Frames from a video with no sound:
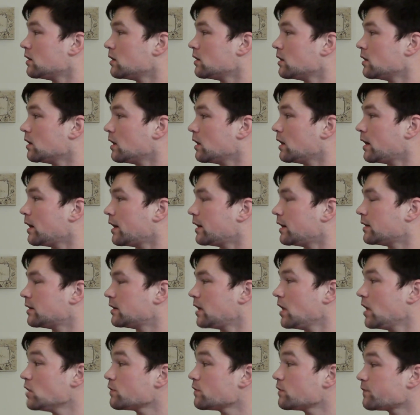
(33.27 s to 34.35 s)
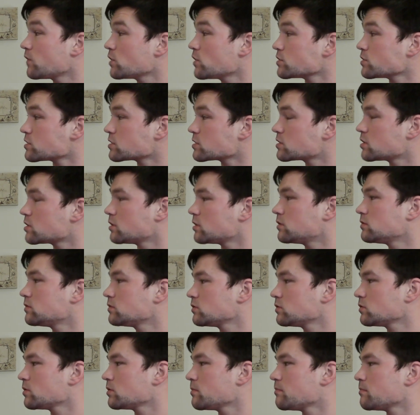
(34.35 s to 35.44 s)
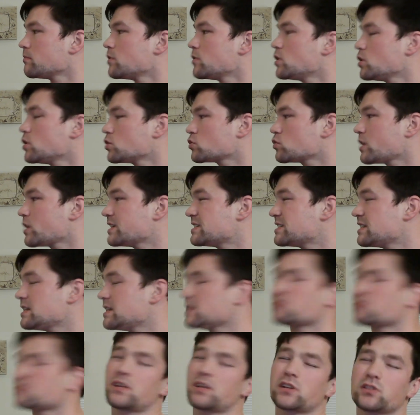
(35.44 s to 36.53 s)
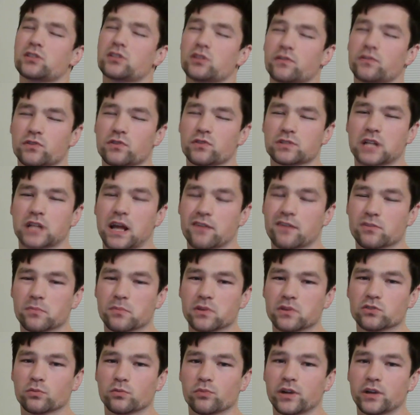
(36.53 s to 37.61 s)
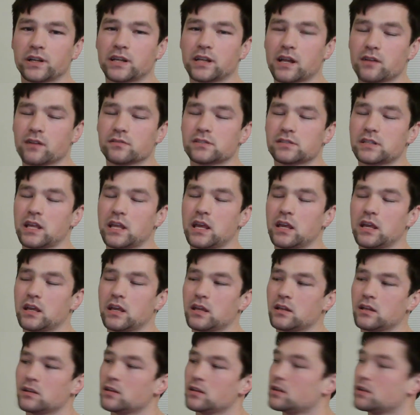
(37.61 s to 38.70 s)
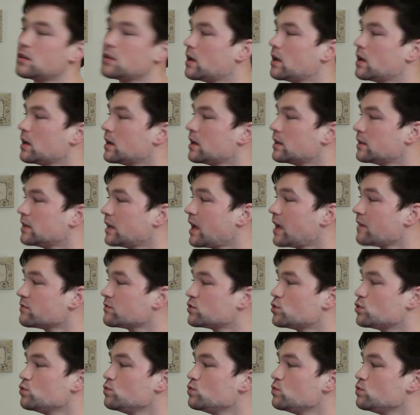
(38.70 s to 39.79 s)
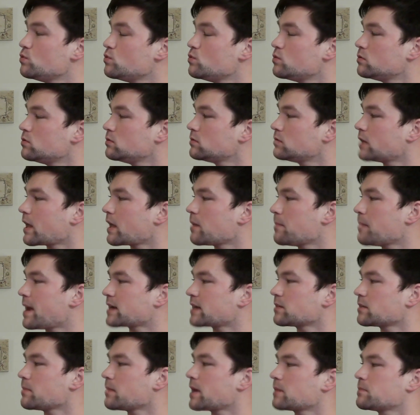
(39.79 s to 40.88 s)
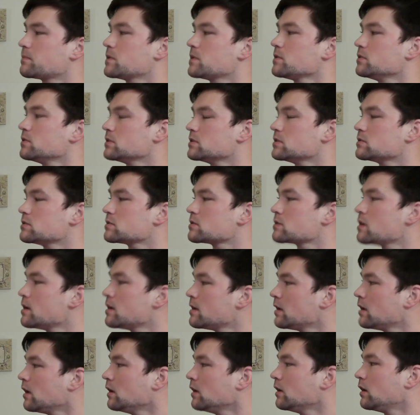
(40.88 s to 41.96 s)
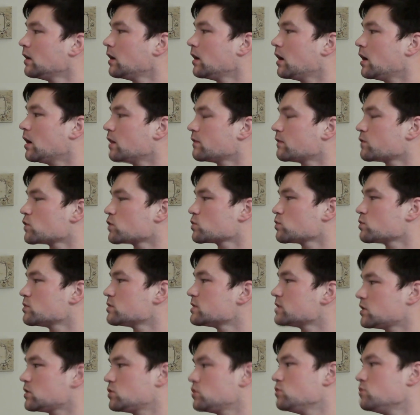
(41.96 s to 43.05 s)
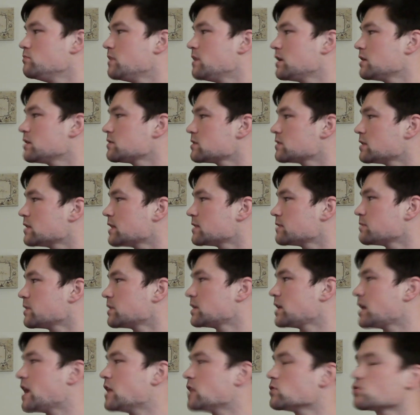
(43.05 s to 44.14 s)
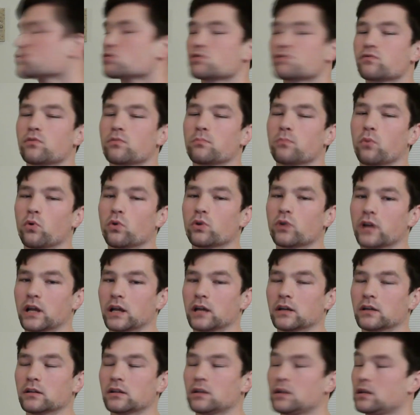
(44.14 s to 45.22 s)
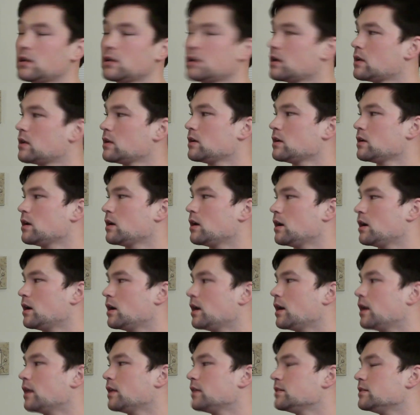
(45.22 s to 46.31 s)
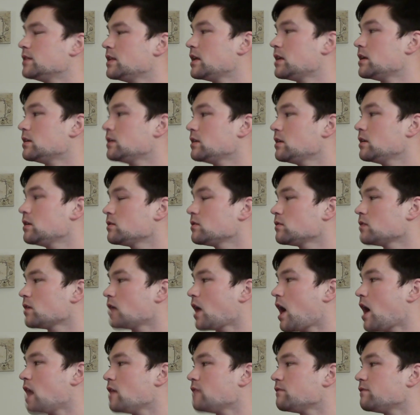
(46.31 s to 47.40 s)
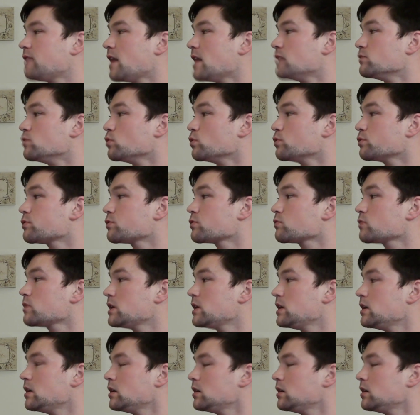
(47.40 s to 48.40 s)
In the first, Tri-Cities was actually the first to have the mental breakdowns, and they have two kind of back-to-back penalties. First one's at 2 minutes, and that's Nick Andrews for boarding. Then, at 5:03,